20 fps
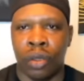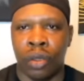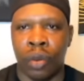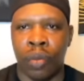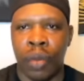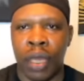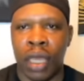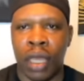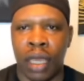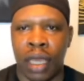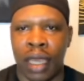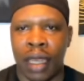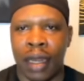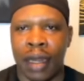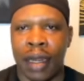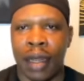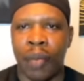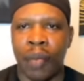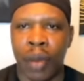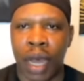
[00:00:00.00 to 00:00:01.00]
to be
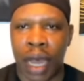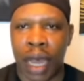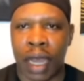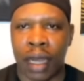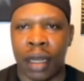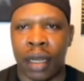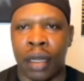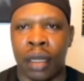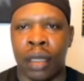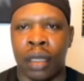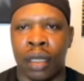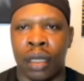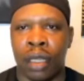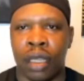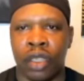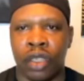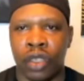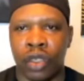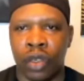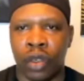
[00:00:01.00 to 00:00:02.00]
in demand
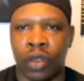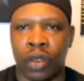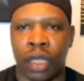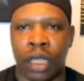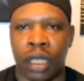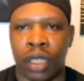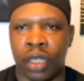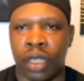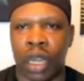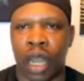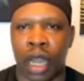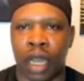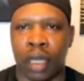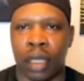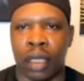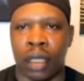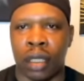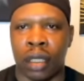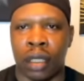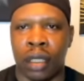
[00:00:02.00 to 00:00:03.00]
is nothing short
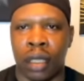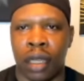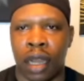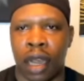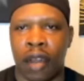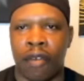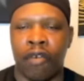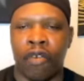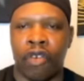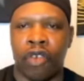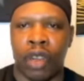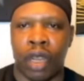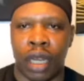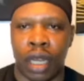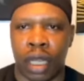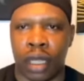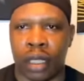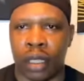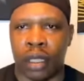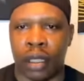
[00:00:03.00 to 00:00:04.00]
of
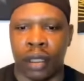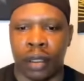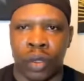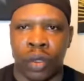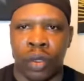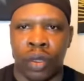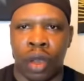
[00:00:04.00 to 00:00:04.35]
greatness.